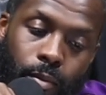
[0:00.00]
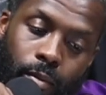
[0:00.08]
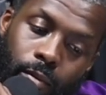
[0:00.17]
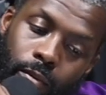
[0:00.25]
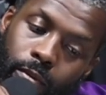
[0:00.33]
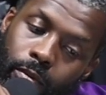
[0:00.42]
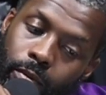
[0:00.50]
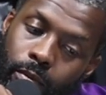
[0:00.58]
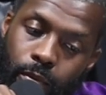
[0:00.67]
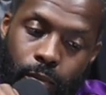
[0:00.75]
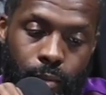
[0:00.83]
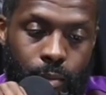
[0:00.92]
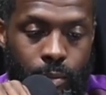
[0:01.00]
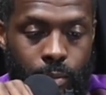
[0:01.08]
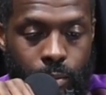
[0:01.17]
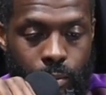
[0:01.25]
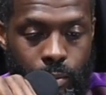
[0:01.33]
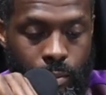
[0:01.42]
died without
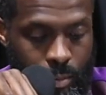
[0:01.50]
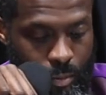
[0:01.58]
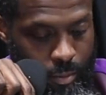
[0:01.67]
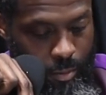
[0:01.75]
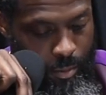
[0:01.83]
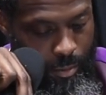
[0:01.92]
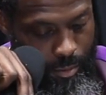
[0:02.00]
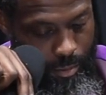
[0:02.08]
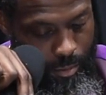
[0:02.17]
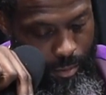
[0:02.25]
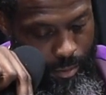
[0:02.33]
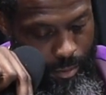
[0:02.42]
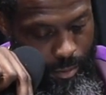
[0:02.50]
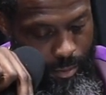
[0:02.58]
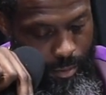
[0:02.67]
mercy under 2 or 3